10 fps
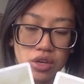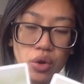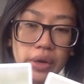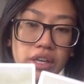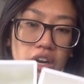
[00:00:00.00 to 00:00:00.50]

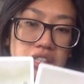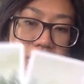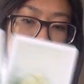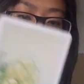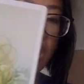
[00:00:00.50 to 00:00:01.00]
coin cards
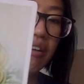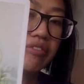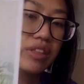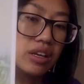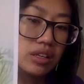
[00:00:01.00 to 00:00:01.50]
here. You
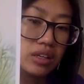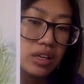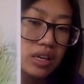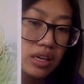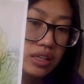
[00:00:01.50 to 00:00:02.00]
have the
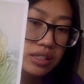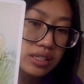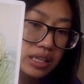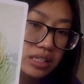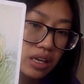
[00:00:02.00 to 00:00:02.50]

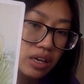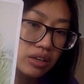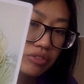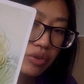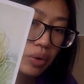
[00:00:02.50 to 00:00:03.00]
6
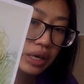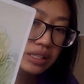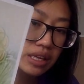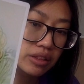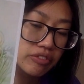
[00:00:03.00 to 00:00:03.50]
of
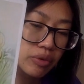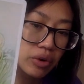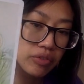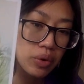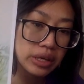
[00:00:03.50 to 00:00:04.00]
coins and the
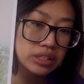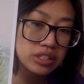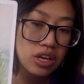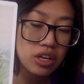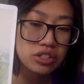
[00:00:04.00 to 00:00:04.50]
4 of coins.
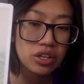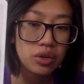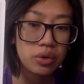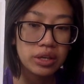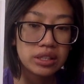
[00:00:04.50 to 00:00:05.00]

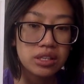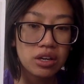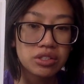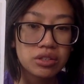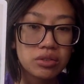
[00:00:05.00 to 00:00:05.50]
So it's
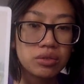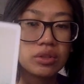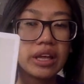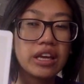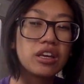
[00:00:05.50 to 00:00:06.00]
also
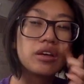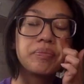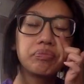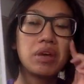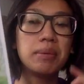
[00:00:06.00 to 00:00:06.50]
like
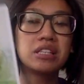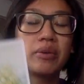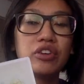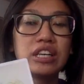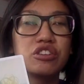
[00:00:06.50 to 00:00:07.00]
maybe
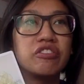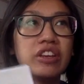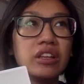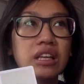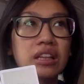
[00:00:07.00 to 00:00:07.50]
some of you guys are
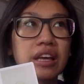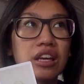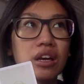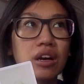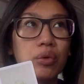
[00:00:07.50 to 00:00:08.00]
feeling
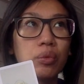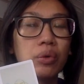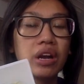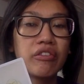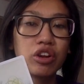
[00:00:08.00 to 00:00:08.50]
like
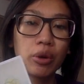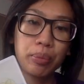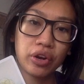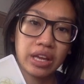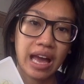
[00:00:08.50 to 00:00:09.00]
whatever you're
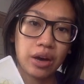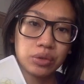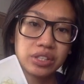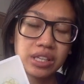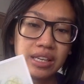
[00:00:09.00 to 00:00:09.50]
putting
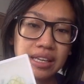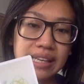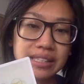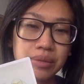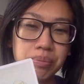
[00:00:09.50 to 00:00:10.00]
out
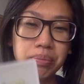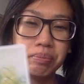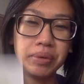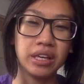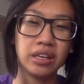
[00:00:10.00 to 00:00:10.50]
isn't
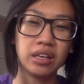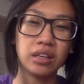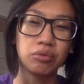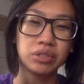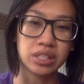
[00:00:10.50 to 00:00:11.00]

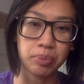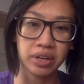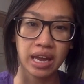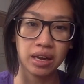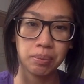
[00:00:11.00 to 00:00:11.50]
being
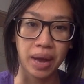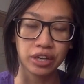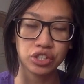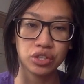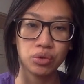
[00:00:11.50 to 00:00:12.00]
reciprocated
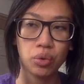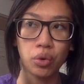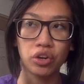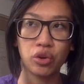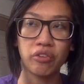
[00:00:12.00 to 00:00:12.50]
back to you,
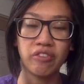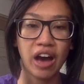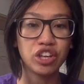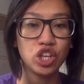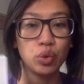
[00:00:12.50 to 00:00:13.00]
or your
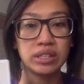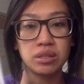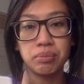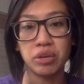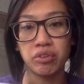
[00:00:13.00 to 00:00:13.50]
value
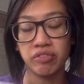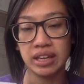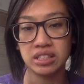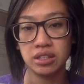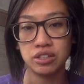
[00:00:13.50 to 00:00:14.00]
isn't being
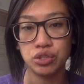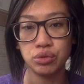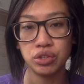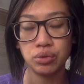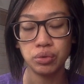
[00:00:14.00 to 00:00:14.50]
reflected to
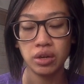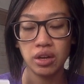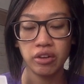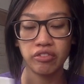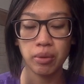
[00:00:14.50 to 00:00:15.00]
you
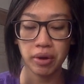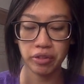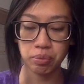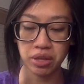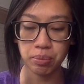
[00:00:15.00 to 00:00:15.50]
from
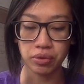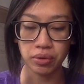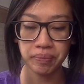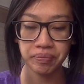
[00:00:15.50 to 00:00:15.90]
other people.